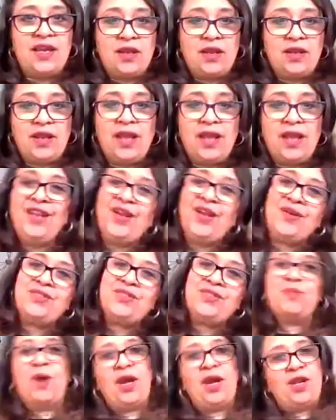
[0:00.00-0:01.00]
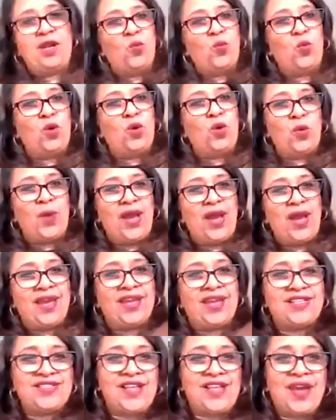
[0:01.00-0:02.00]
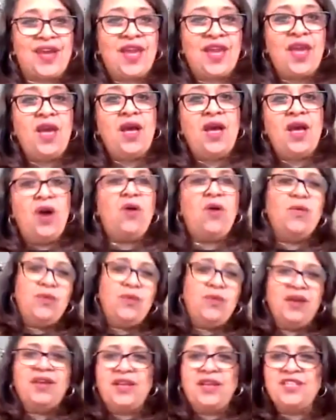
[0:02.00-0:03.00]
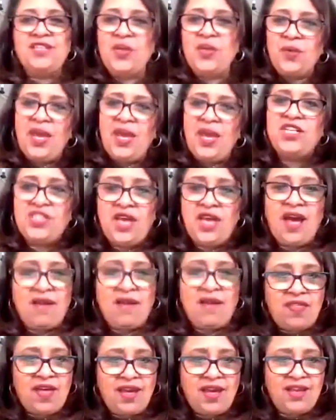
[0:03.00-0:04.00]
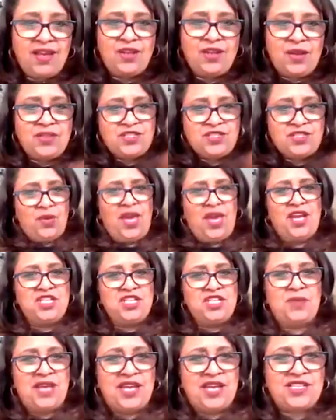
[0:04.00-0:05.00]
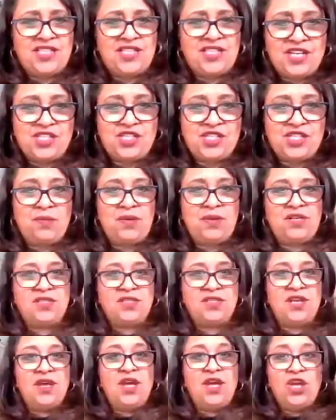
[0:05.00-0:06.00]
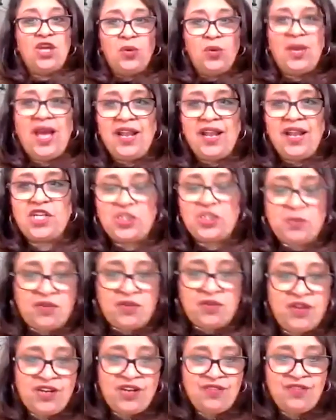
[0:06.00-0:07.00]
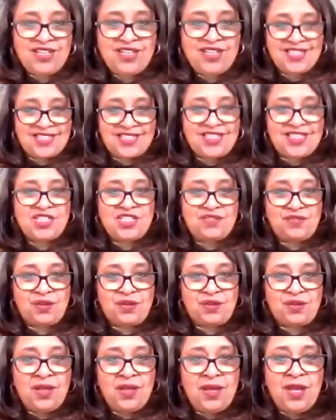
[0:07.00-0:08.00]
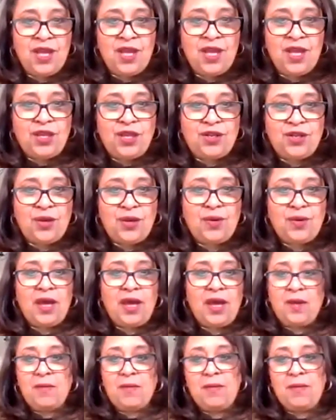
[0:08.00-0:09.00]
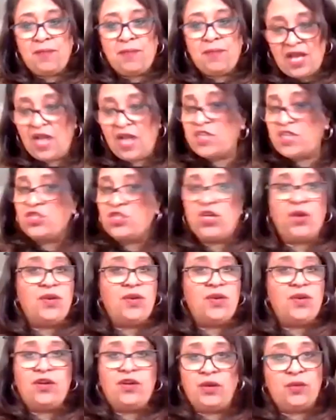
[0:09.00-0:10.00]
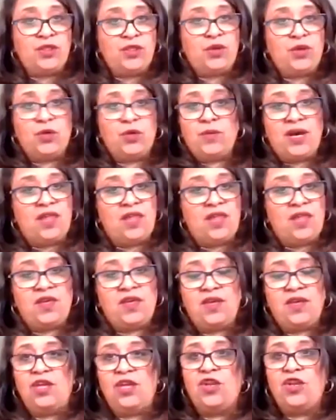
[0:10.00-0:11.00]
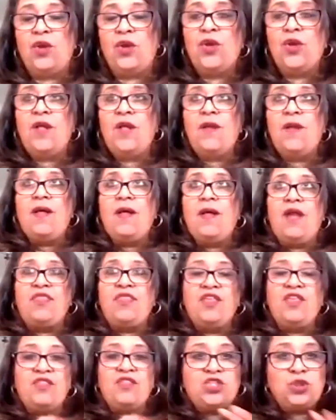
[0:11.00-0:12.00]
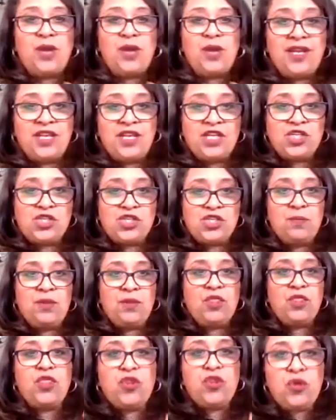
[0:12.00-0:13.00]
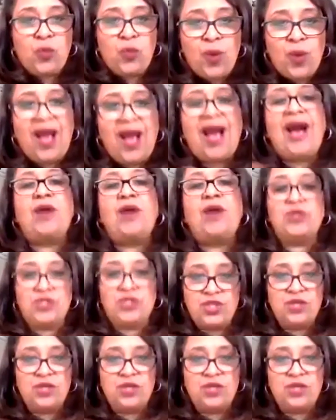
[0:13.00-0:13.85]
and, you know, smile and walk away. It's like, oh, it's okay to have that, you know, it's okay to be ADHD, because you can actually be really, really successful, you know. But I totally agree with you, Huma. I think, you know, I think the training should be throughout